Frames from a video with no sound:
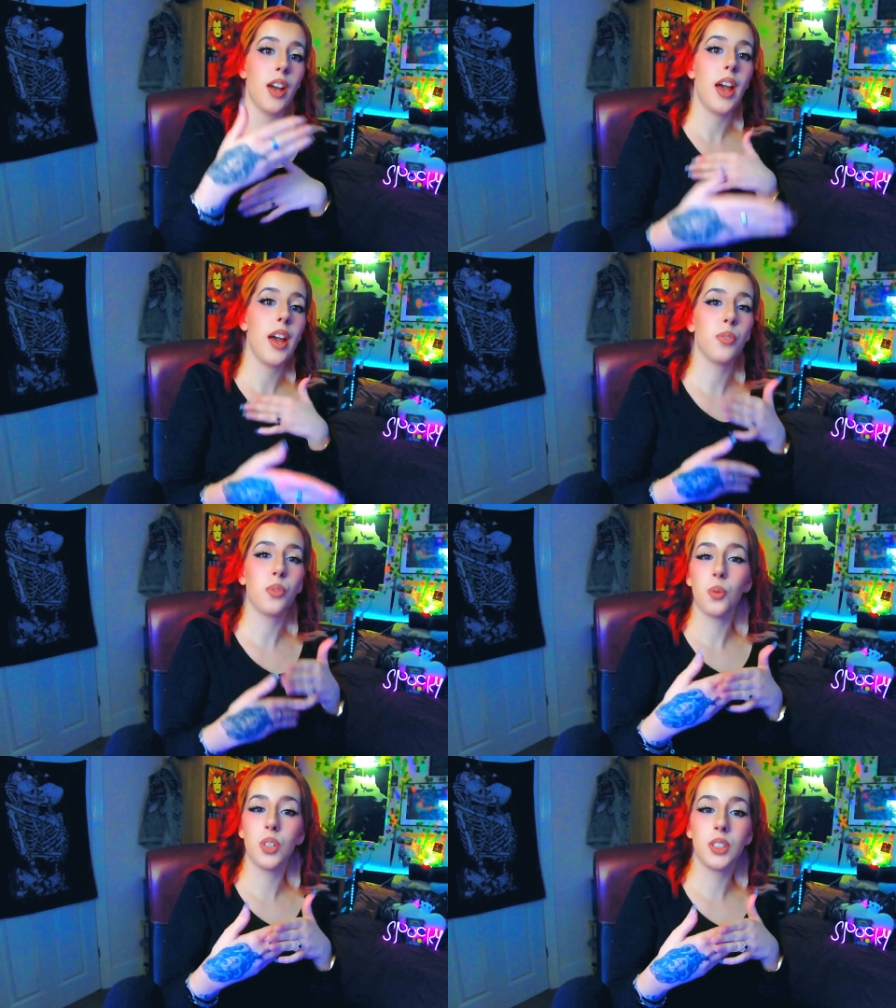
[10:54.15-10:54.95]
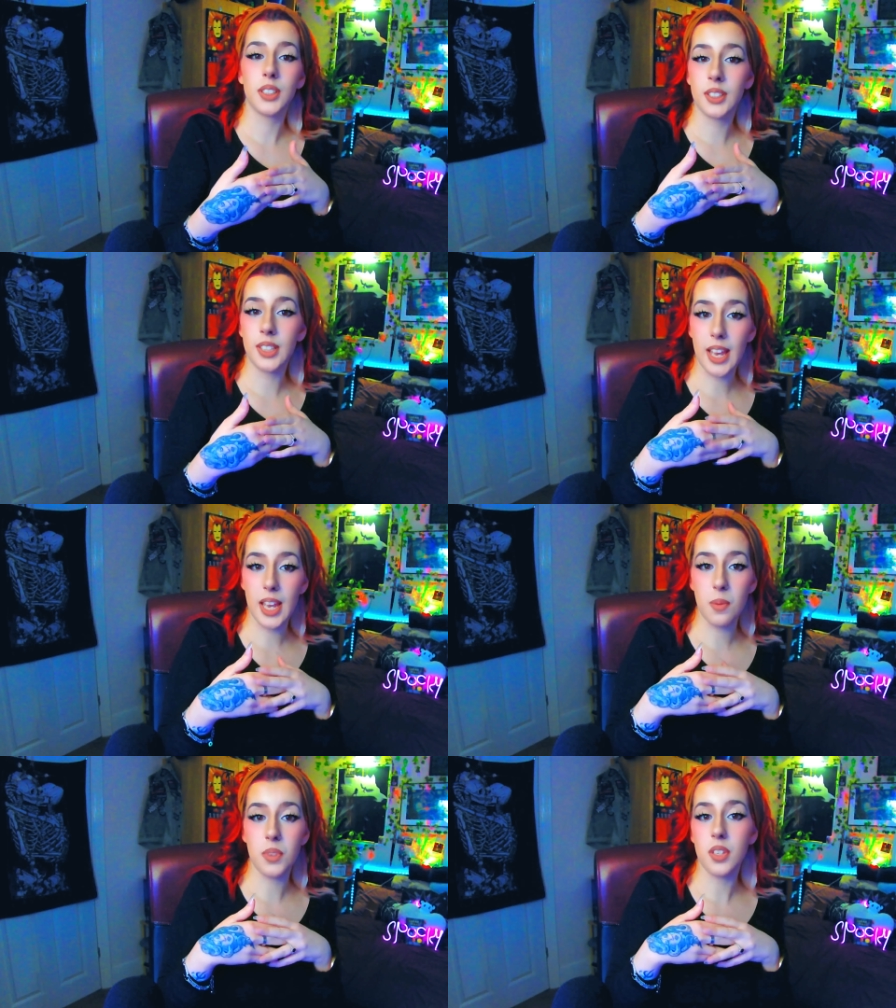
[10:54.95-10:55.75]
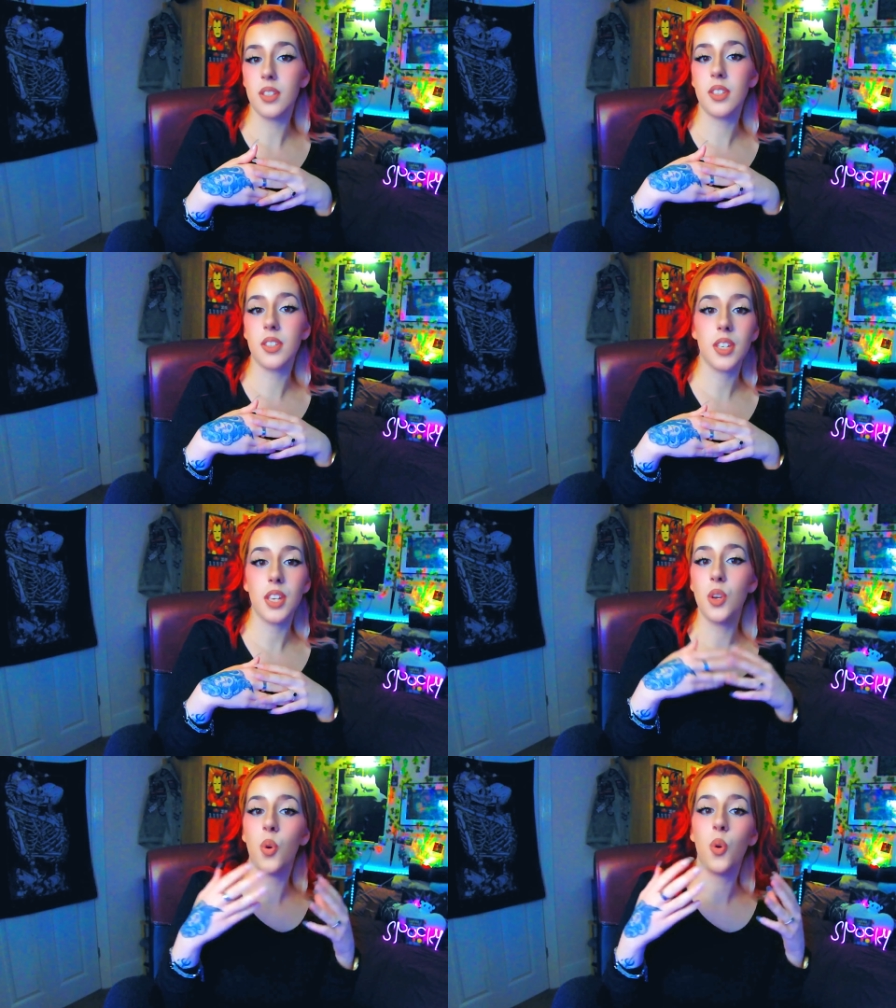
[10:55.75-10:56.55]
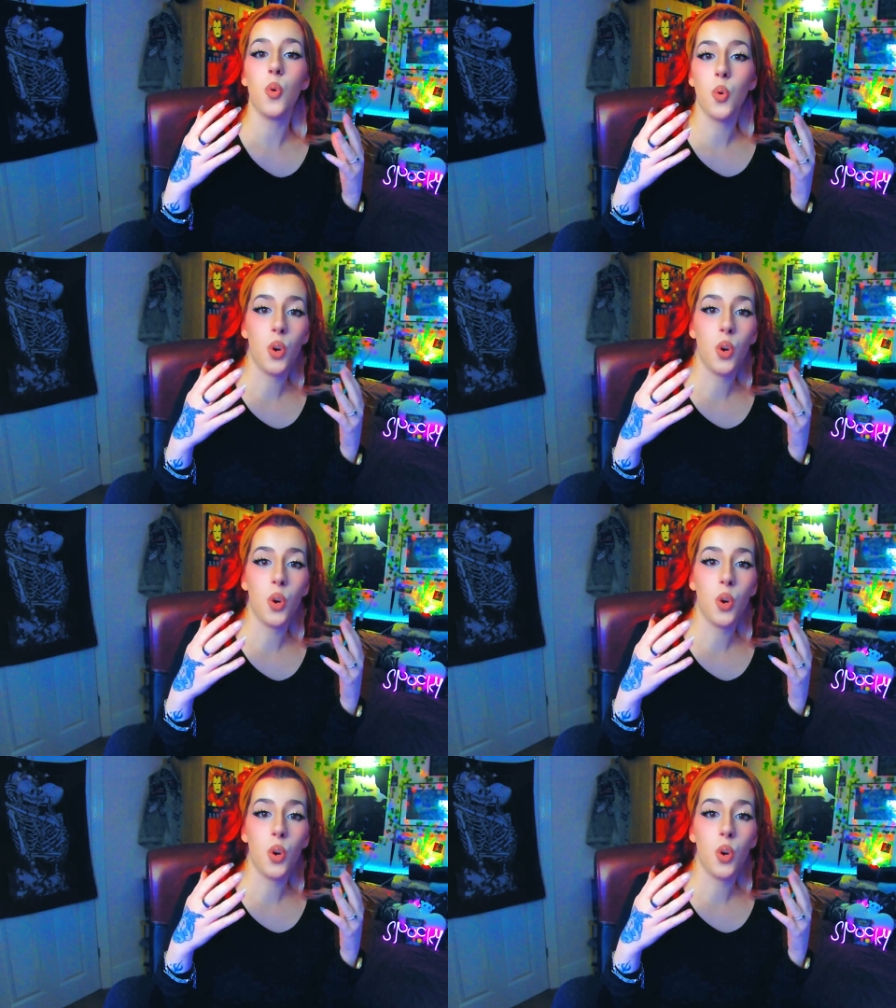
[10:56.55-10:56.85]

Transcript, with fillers: everyone's names and see who